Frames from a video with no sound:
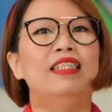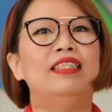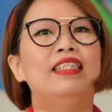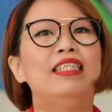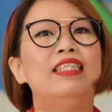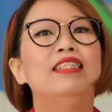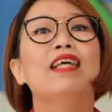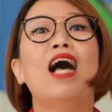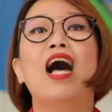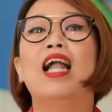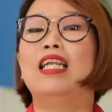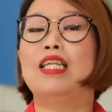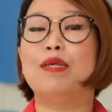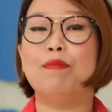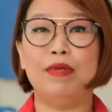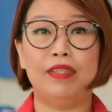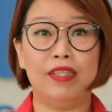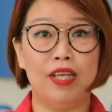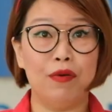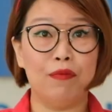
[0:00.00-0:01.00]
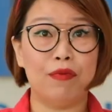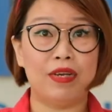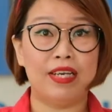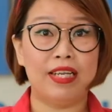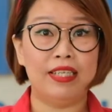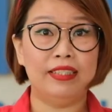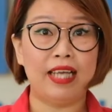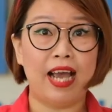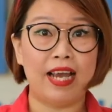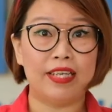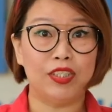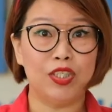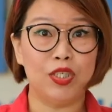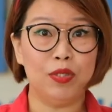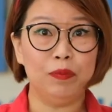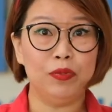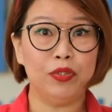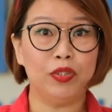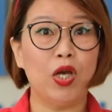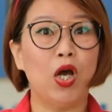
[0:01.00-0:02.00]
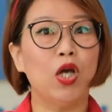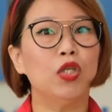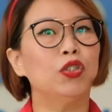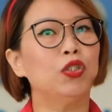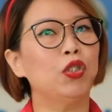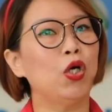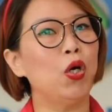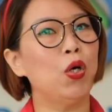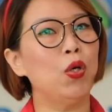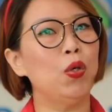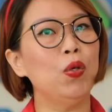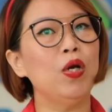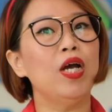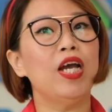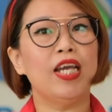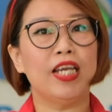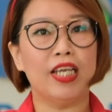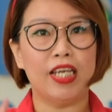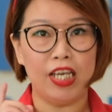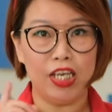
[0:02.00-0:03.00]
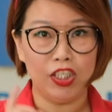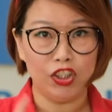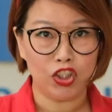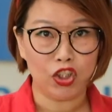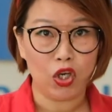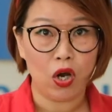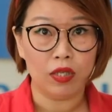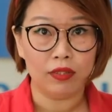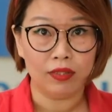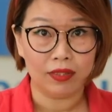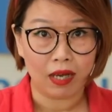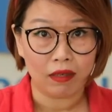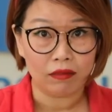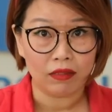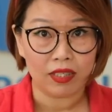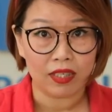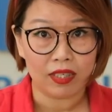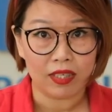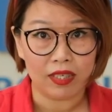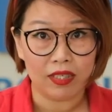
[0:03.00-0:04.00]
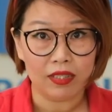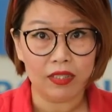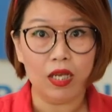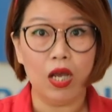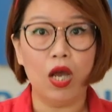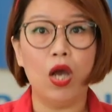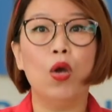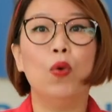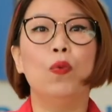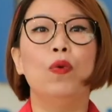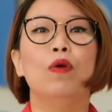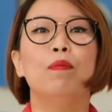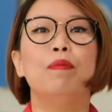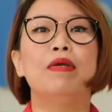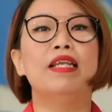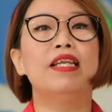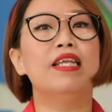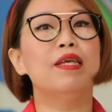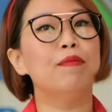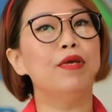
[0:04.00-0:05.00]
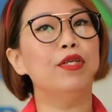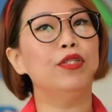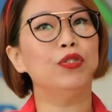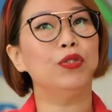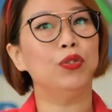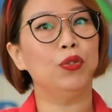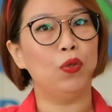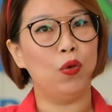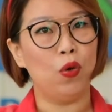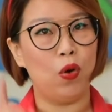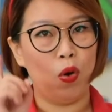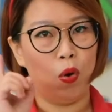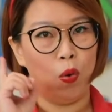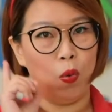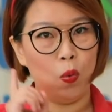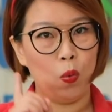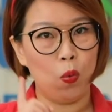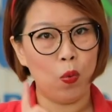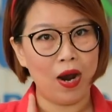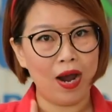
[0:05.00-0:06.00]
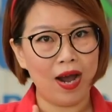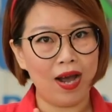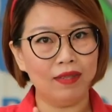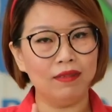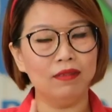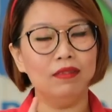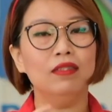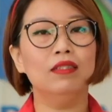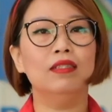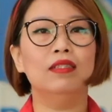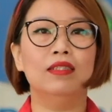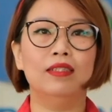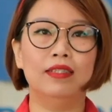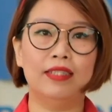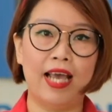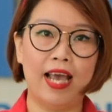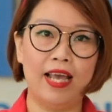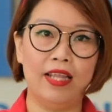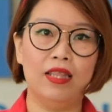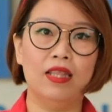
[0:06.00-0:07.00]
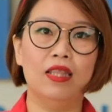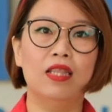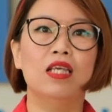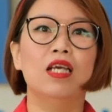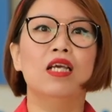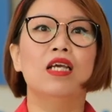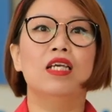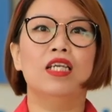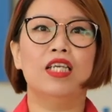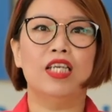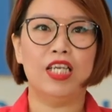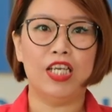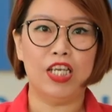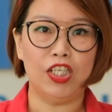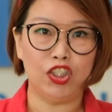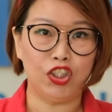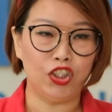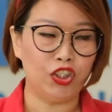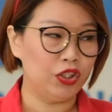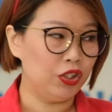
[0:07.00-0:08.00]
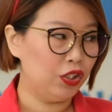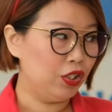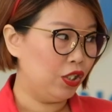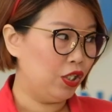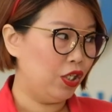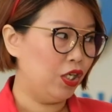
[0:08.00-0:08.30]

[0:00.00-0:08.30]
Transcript: These are limited release items, so each consultant will be limited to one set each